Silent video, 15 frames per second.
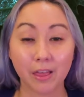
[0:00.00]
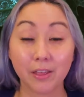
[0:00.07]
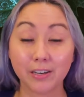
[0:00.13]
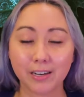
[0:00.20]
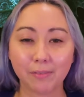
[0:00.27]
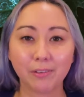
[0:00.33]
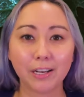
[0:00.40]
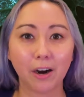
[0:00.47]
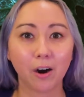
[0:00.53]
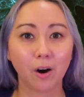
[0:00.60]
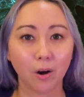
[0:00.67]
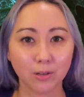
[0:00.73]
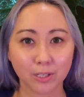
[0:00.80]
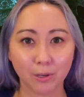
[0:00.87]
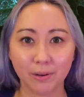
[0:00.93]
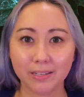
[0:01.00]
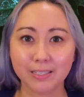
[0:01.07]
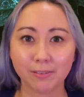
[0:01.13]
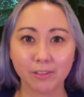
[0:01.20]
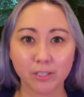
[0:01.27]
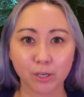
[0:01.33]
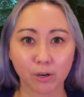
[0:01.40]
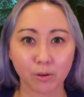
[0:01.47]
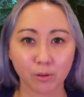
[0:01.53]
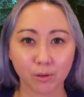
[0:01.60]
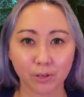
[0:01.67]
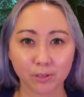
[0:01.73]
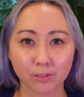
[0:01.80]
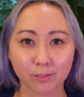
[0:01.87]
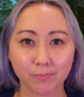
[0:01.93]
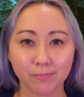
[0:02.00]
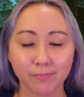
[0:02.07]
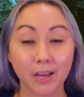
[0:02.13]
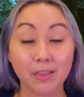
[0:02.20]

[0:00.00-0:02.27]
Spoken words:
There definitely are also hints of the Jungle Cruise.